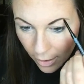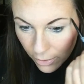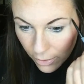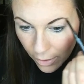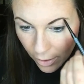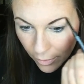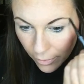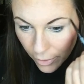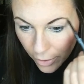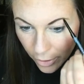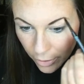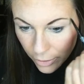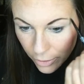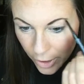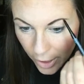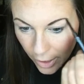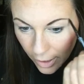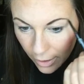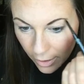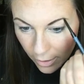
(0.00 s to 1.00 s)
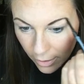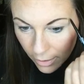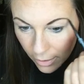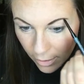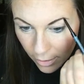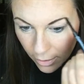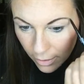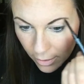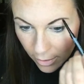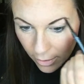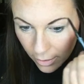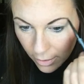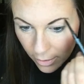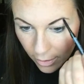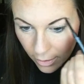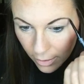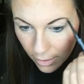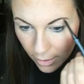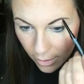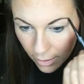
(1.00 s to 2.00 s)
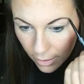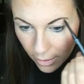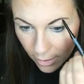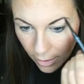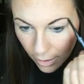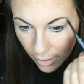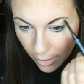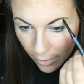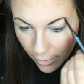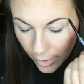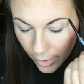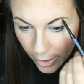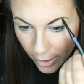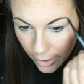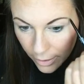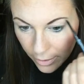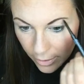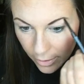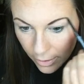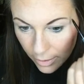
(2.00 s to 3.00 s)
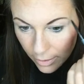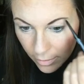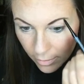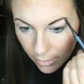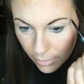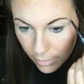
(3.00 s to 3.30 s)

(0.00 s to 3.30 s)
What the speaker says: love grilled chicken. I love onions.